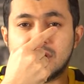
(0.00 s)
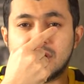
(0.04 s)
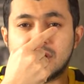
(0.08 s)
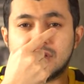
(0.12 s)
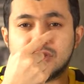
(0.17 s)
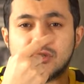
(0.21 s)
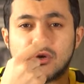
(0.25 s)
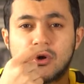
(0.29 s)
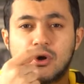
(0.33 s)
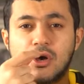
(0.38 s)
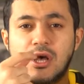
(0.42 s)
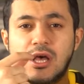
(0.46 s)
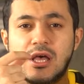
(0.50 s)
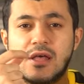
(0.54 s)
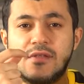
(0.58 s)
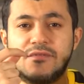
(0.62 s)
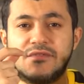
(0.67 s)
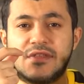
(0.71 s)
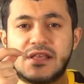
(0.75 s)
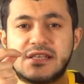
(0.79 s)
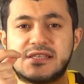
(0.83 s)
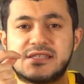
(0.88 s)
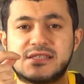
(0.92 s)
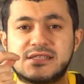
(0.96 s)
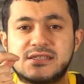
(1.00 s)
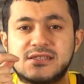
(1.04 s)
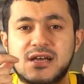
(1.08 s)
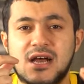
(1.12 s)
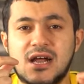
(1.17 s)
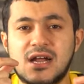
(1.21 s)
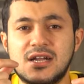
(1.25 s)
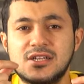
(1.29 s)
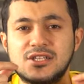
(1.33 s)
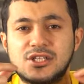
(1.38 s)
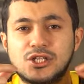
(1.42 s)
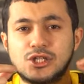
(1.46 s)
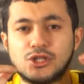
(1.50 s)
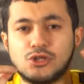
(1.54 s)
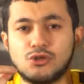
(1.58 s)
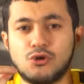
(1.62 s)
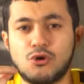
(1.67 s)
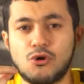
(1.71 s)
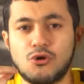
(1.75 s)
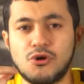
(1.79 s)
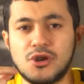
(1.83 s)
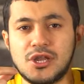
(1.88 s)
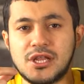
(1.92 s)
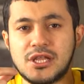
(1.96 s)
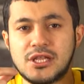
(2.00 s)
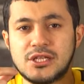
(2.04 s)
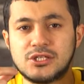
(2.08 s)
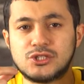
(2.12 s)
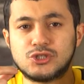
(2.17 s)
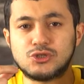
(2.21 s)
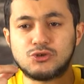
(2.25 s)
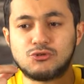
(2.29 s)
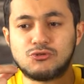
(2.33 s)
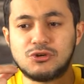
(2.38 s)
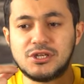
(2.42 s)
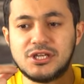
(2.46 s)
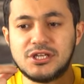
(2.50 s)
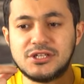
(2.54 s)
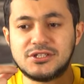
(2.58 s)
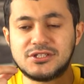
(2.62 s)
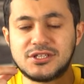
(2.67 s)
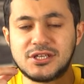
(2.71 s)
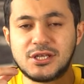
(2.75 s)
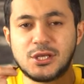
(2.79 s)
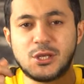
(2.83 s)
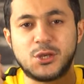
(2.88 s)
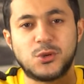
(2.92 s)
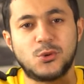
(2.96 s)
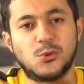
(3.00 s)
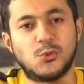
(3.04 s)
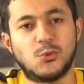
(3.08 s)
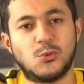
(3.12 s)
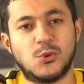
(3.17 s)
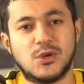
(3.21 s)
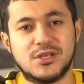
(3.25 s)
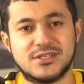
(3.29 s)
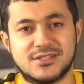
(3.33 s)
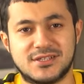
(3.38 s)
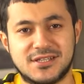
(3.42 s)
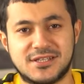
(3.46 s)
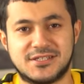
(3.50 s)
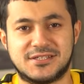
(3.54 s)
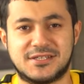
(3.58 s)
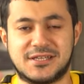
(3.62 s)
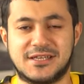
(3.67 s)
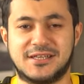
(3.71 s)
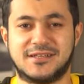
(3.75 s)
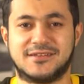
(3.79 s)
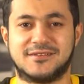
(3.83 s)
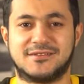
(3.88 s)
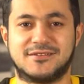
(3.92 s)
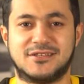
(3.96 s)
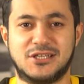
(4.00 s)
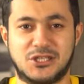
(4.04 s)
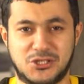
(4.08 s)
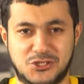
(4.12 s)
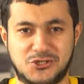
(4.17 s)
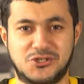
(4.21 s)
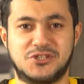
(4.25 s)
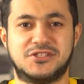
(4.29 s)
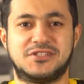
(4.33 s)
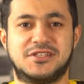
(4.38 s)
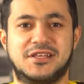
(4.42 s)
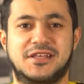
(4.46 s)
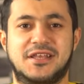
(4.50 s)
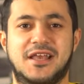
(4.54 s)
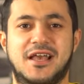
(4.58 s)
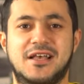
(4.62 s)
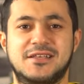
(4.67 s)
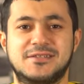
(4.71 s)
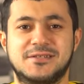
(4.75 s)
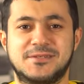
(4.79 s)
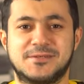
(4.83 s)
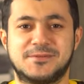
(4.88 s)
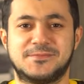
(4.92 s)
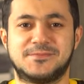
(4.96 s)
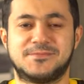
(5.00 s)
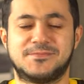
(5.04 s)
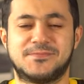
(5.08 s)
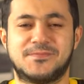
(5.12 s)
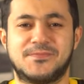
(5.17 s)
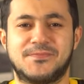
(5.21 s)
So they start learning to read with listening. Interesting, yes?